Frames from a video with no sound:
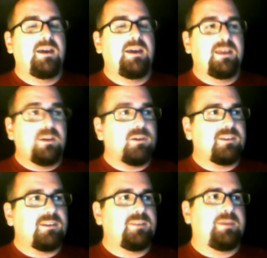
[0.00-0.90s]
Gilchrist
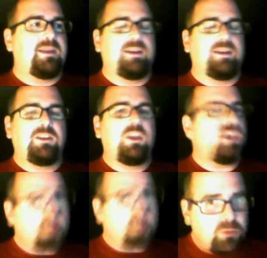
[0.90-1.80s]
has been a
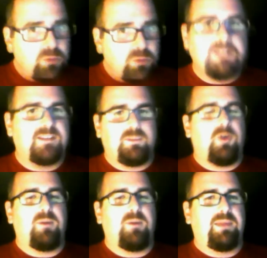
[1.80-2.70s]
huge
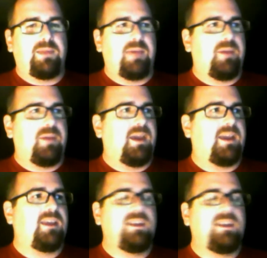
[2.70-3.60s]
disappointment with that pick,
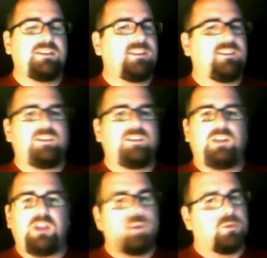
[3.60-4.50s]
just
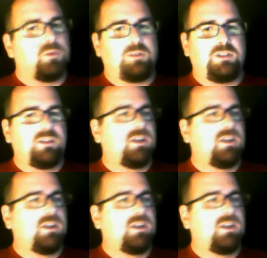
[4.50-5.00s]
huge.